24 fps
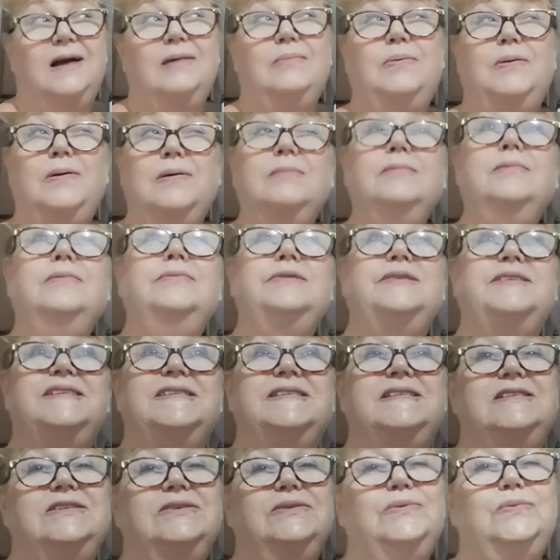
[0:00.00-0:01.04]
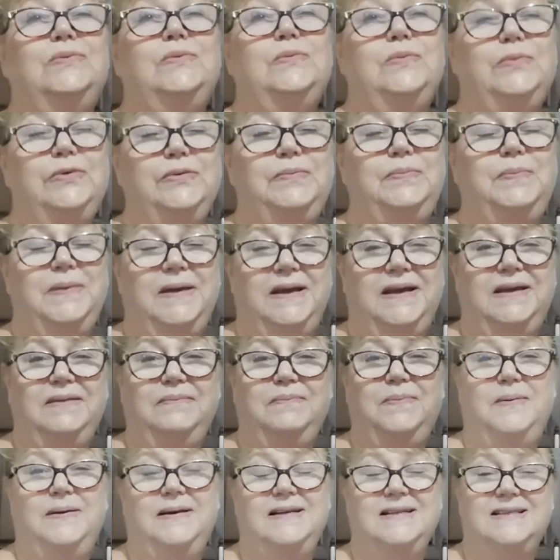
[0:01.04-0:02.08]
I probably still would
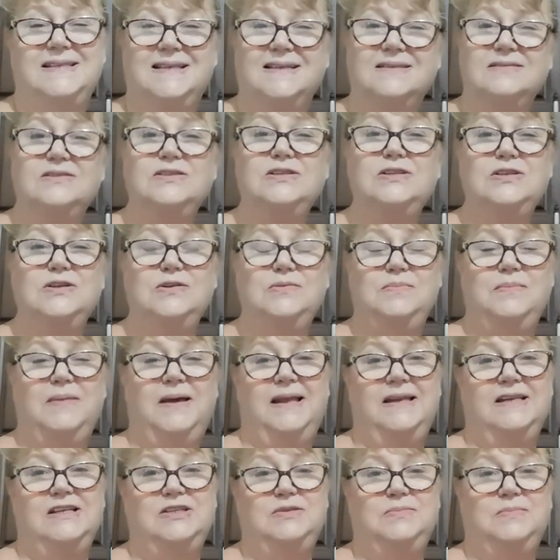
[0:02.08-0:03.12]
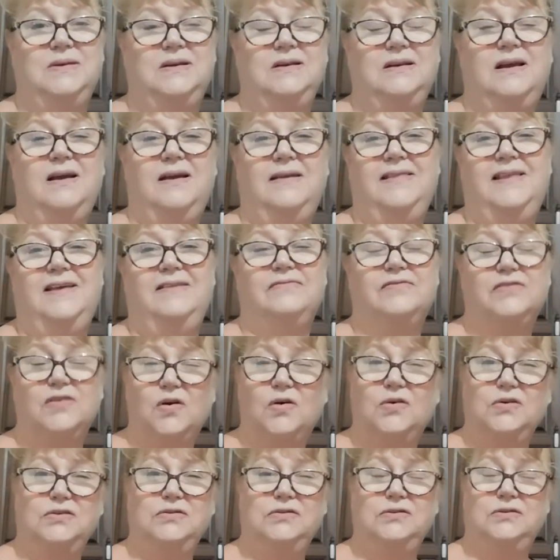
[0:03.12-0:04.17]
be, but it's under new management, and they've
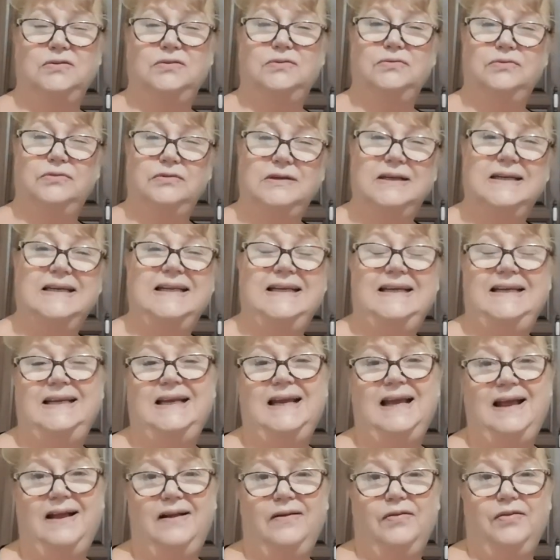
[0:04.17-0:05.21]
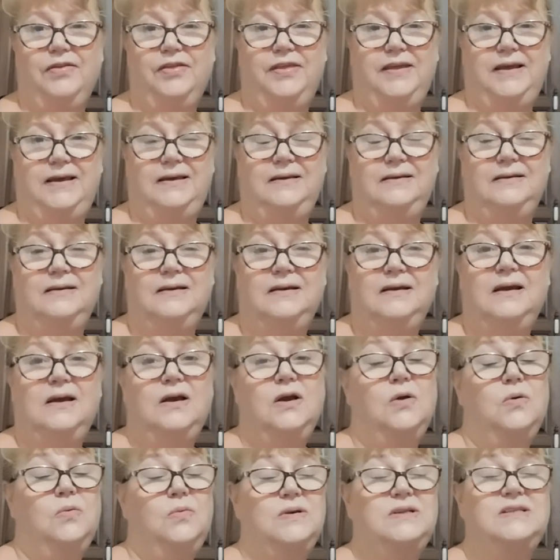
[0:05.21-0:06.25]
gone really healthy,
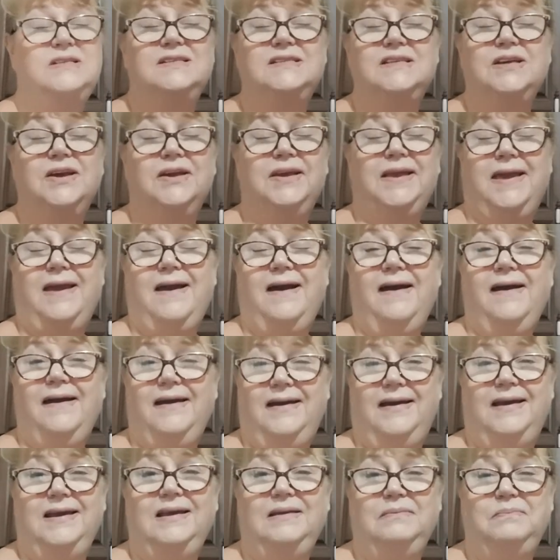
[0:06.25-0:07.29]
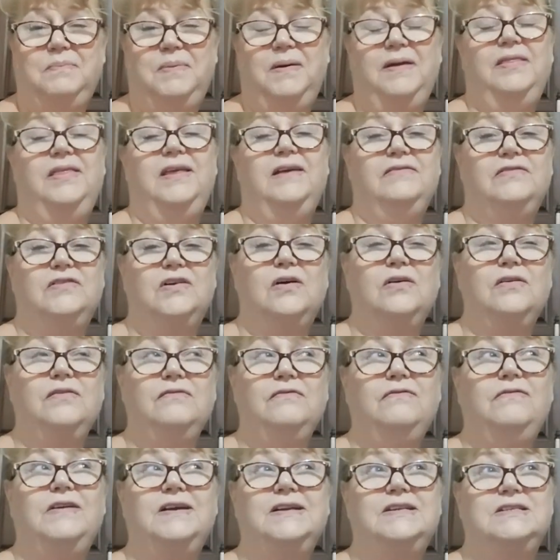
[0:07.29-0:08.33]
which is okay, but they've
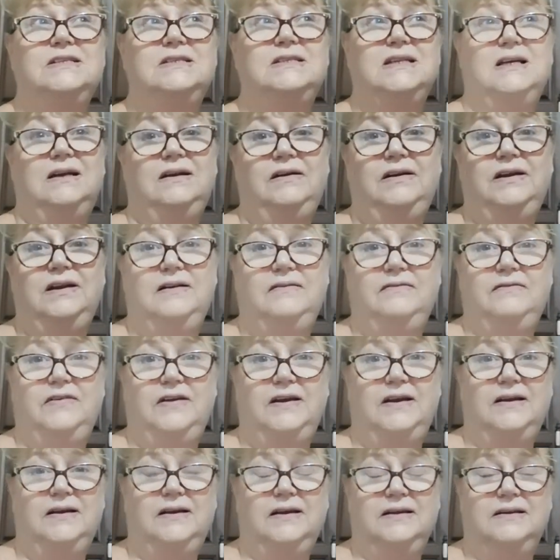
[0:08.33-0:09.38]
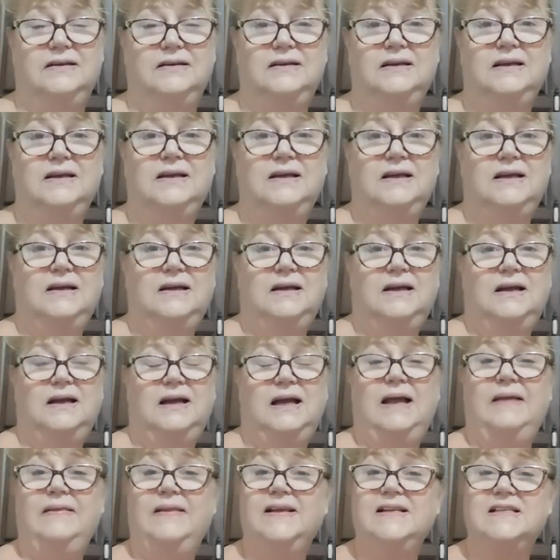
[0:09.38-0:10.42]
gone vegetarian, vegan,
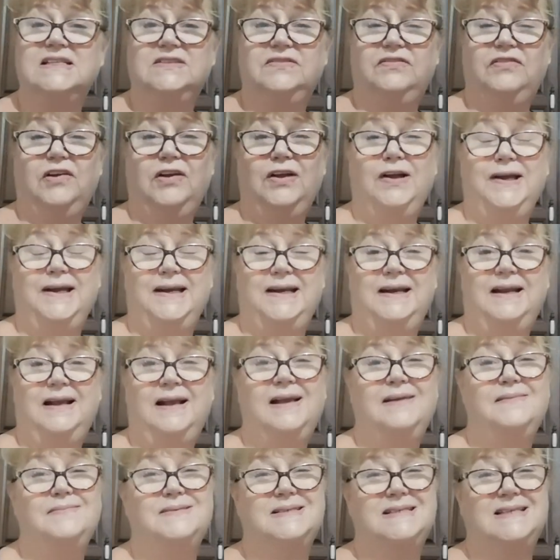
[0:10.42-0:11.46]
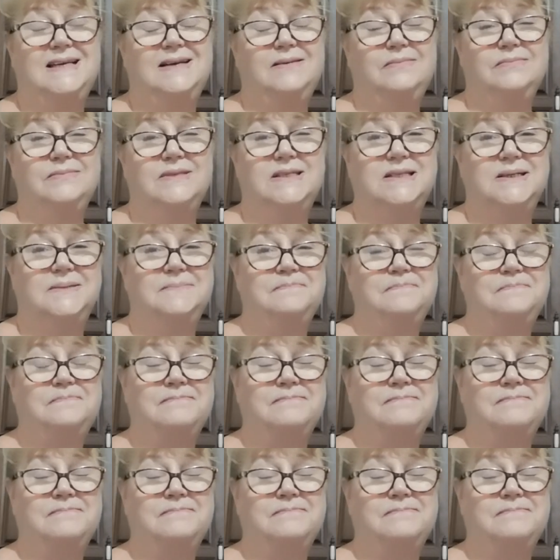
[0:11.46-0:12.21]
and that's fine, except